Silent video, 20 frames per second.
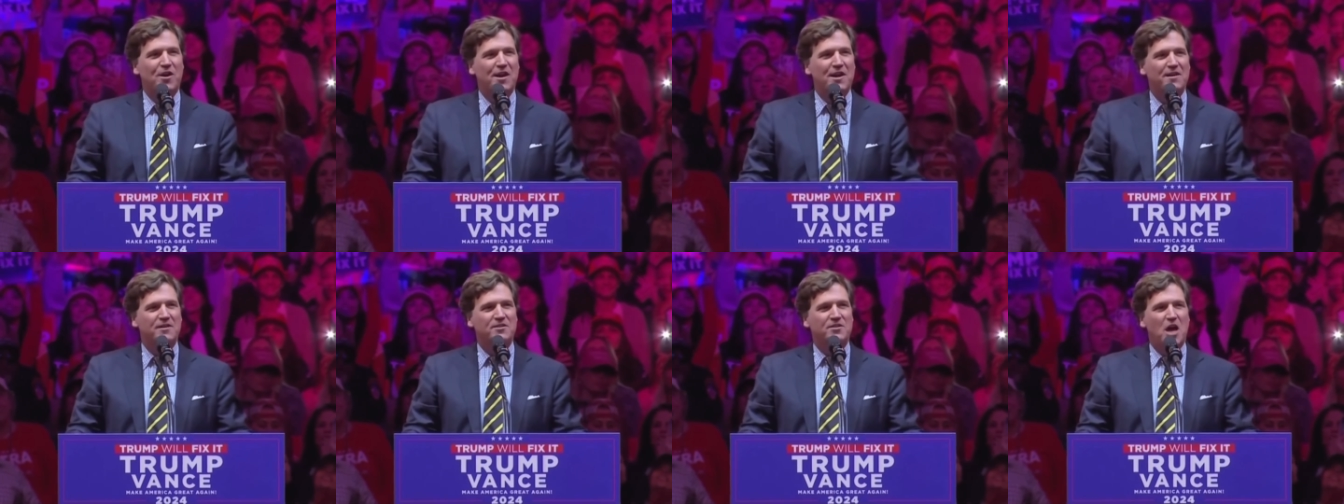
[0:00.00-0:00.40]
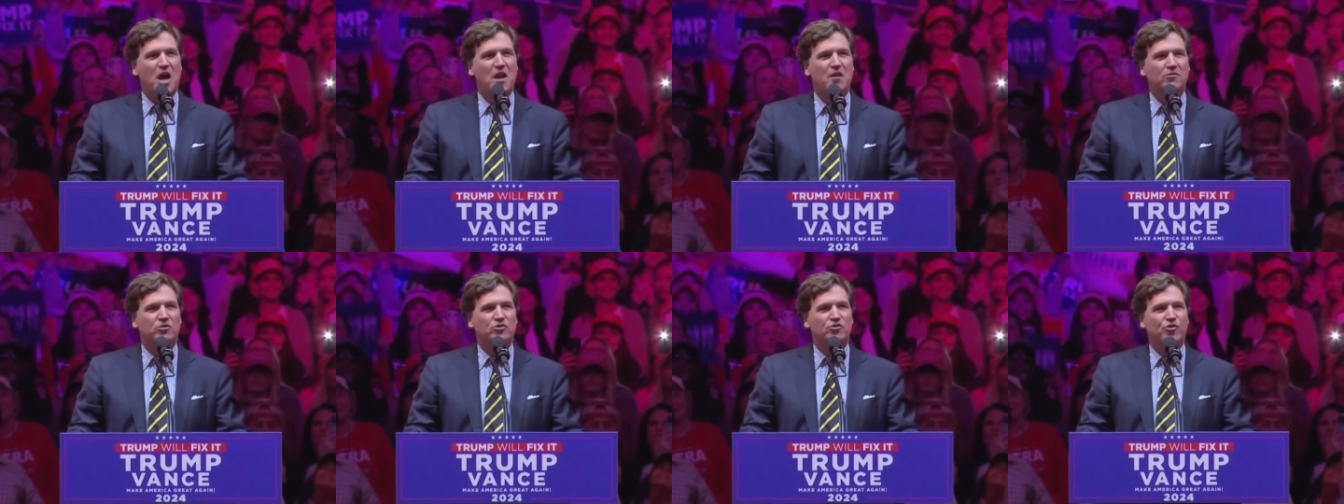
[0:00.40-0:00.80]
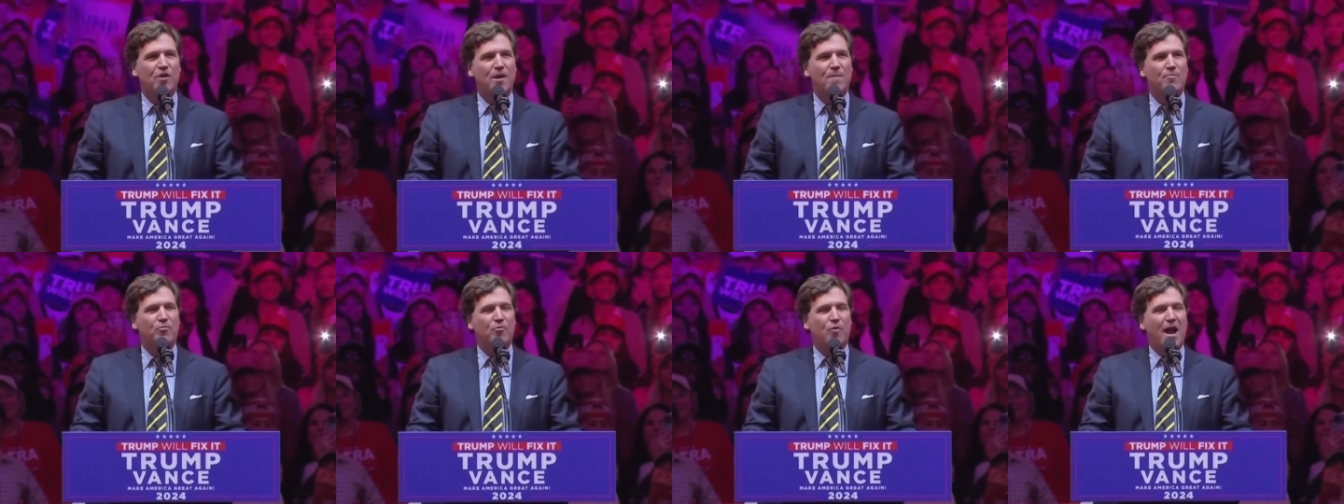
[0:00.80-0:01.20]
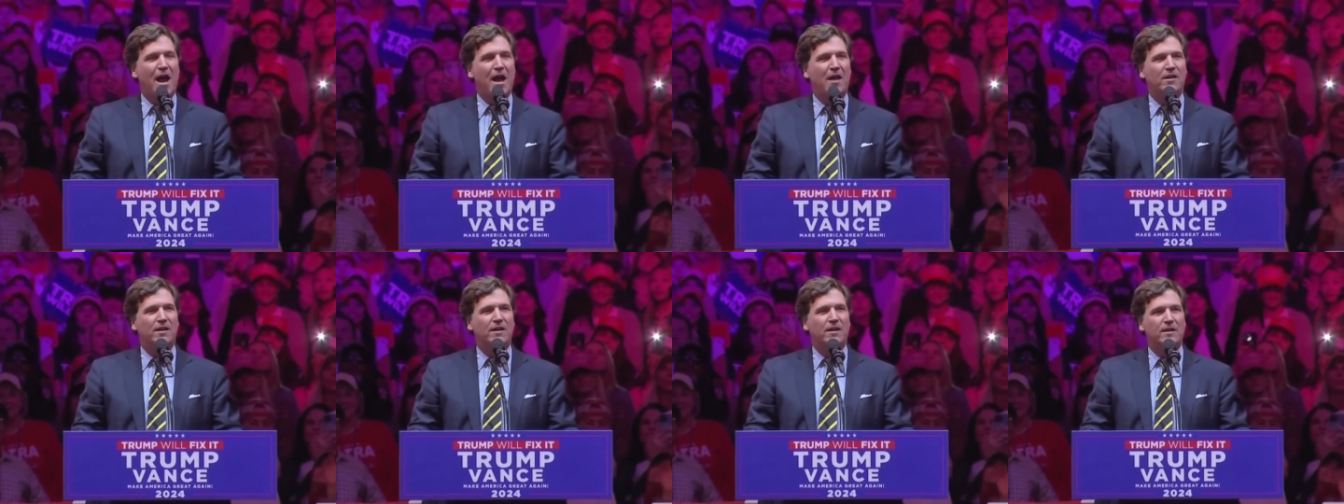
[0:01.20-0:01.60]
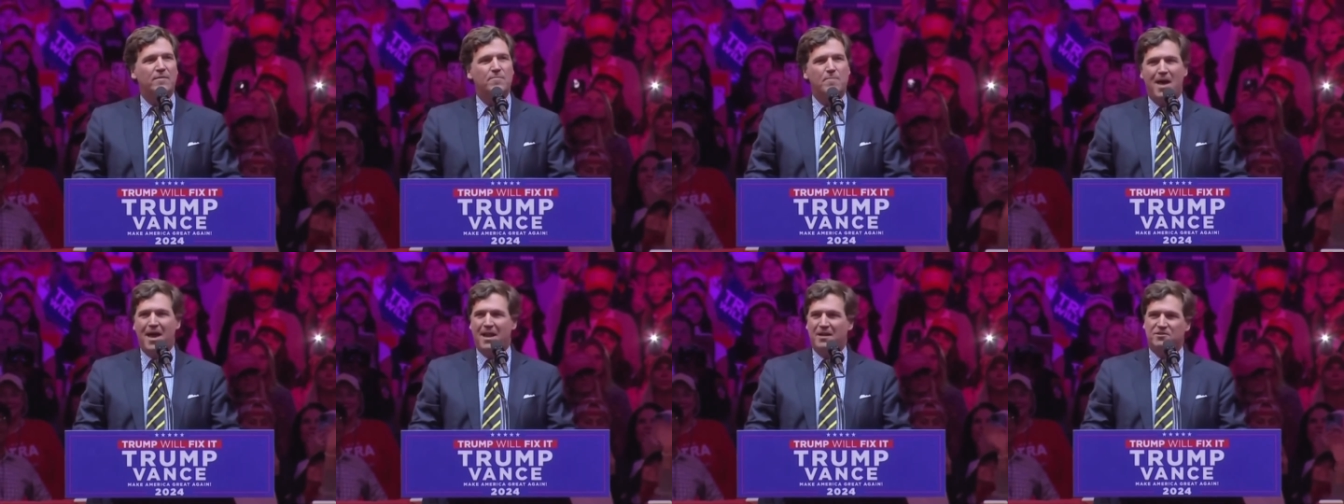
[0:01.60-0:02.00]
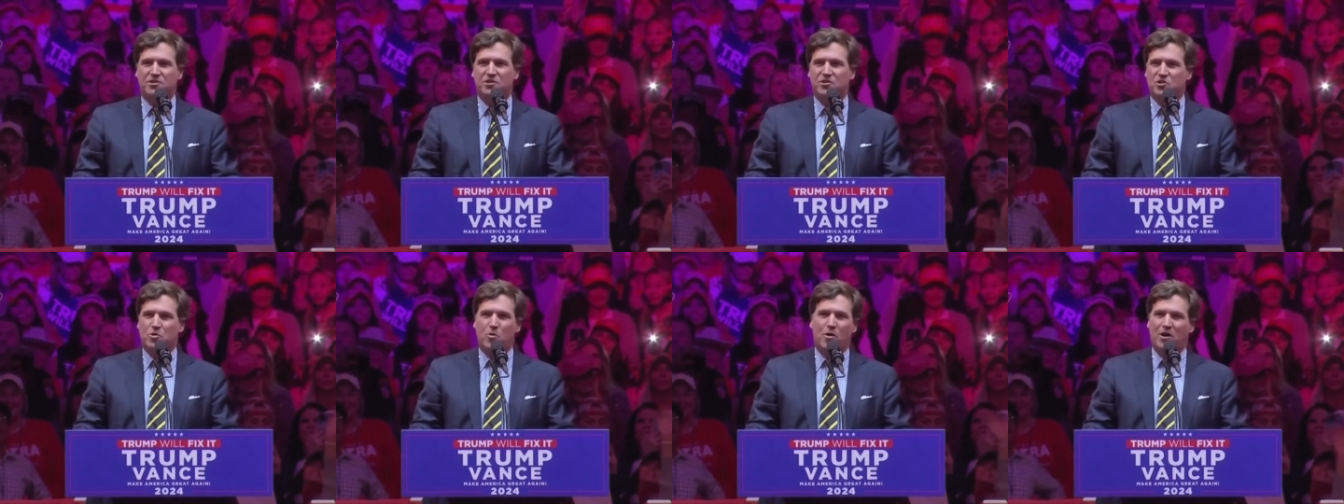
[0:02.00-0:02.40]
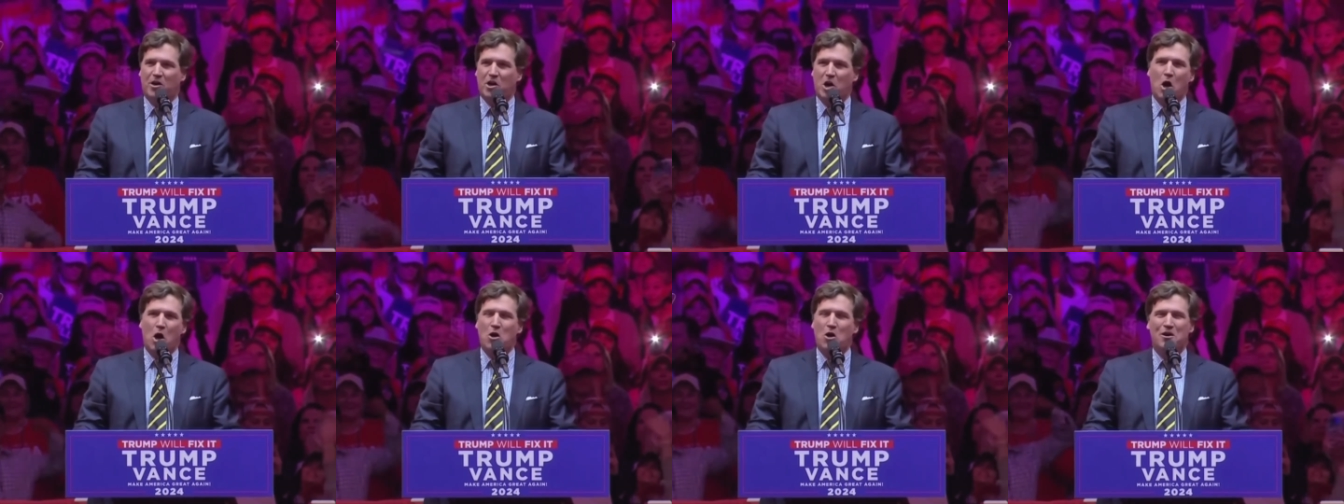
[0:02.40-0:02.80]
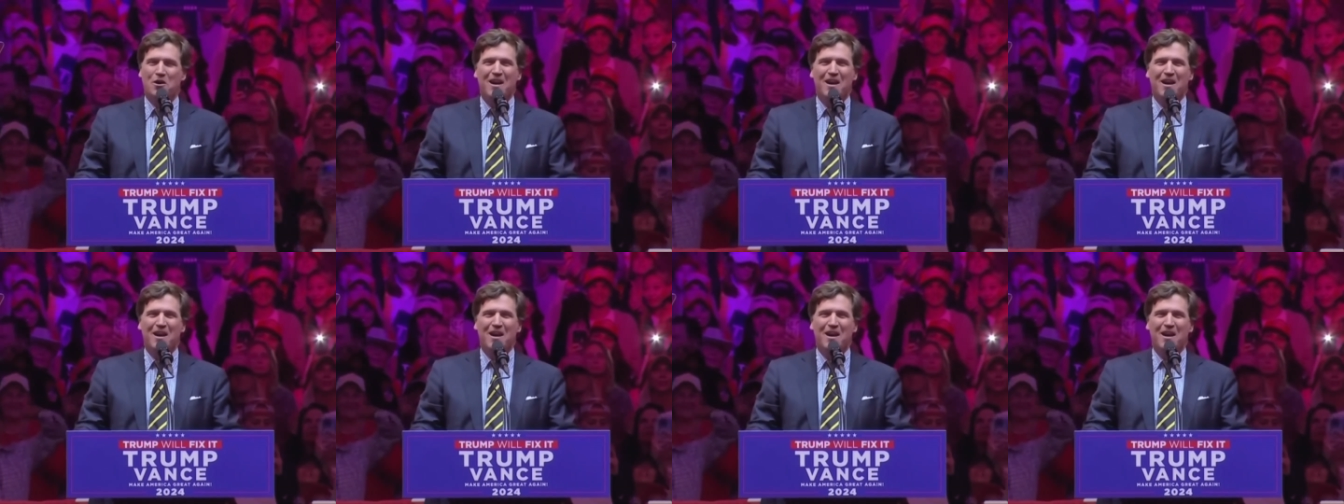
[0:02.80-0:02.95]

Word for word: at a Donald Trump rally in Madison Square Garden.